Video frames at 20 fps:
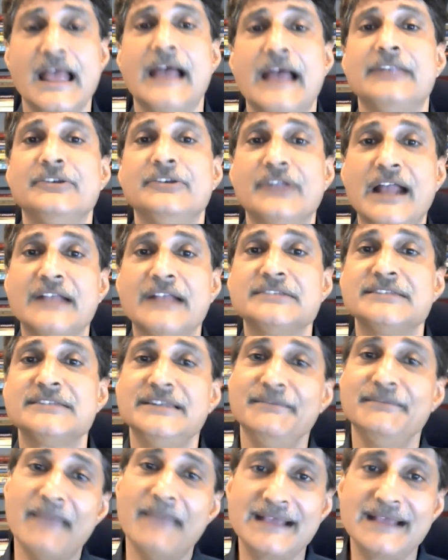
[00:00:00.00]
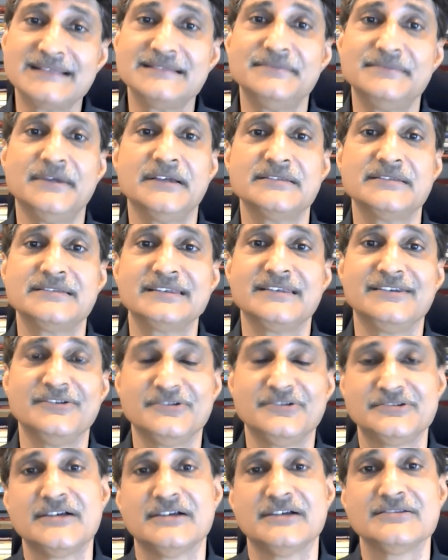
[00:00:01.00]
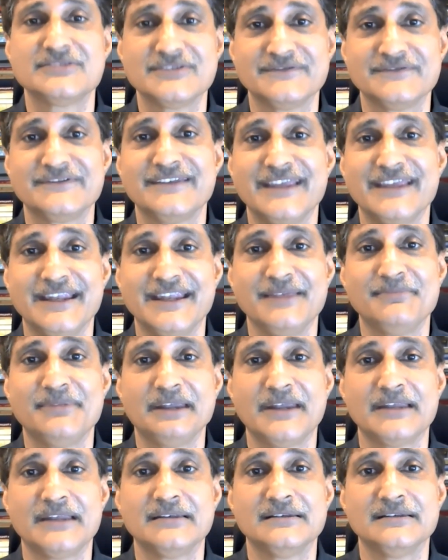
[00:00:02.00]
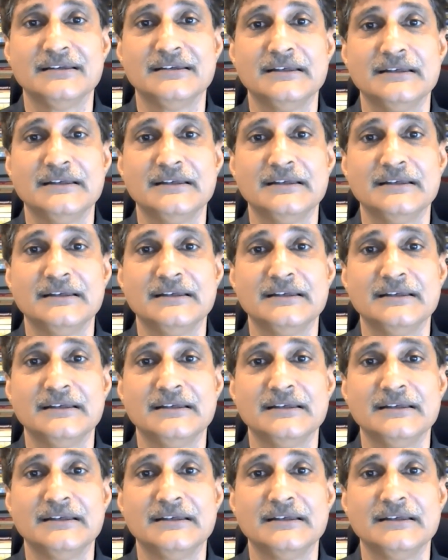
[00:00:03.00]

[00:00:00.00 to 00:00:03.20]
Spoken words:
And you're actually maximizing your chance of getting pregnant.